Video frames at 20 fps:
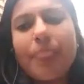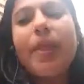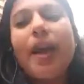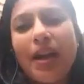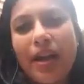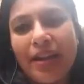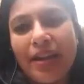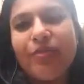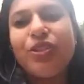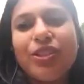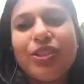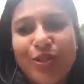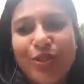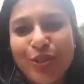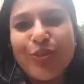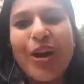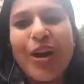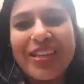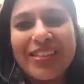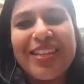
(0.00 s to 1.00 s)
I was just
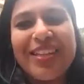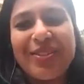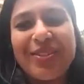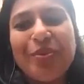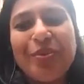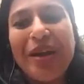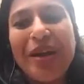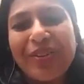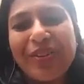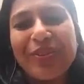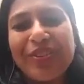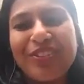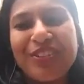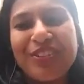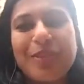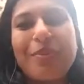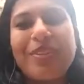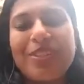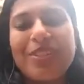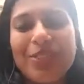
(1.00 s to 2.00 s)
going to ask that there's no macro in
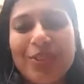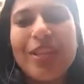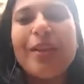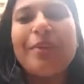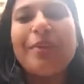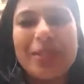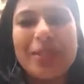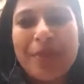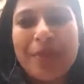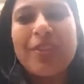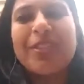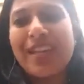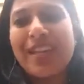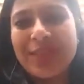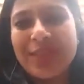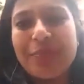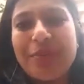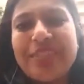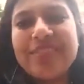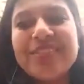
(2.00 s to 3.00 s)
first semester. So that must be in the
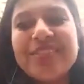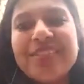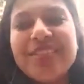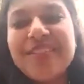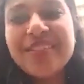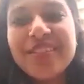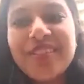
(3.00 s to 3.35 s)
second semester.